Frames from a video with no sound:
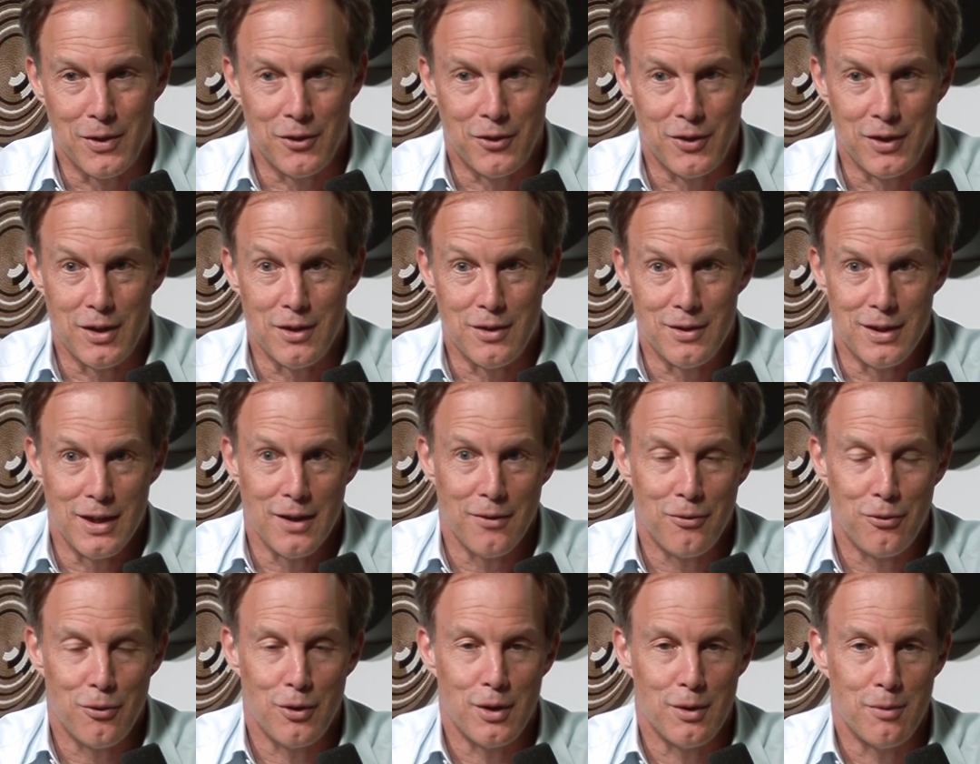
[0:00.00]
this in a
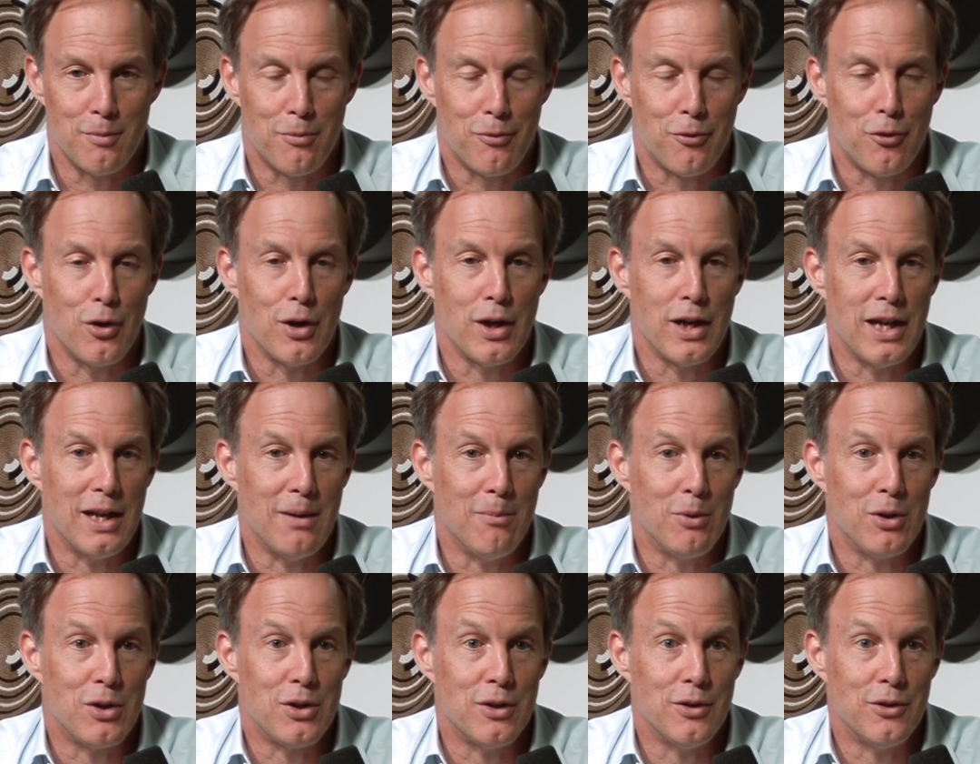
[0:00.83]
different
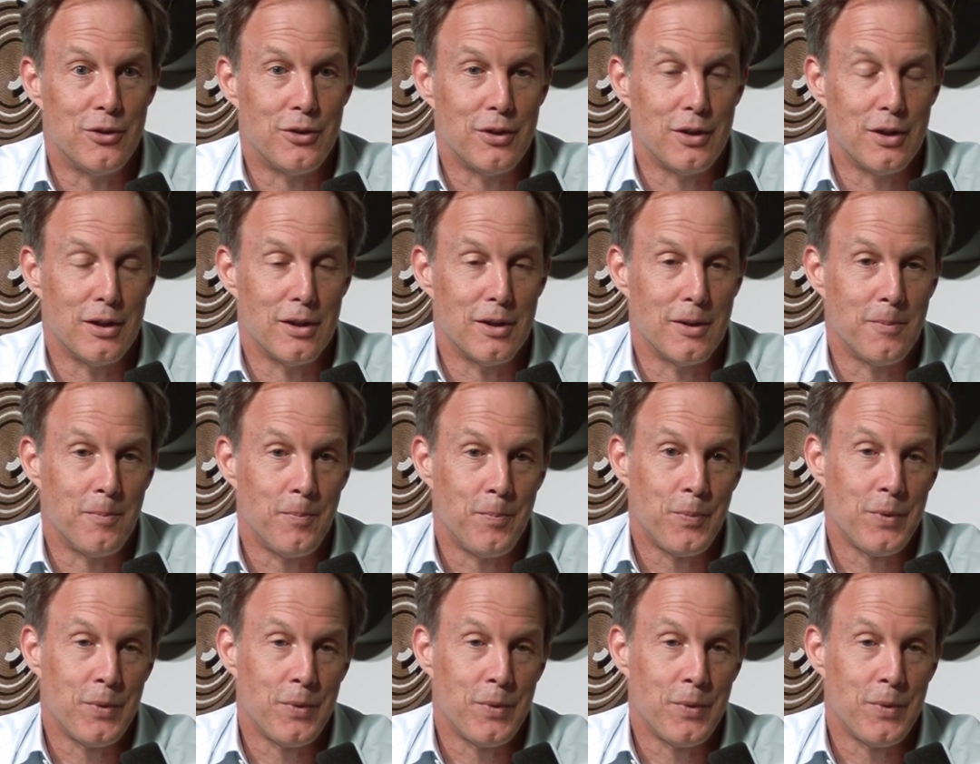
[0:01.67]
frame, which is uh,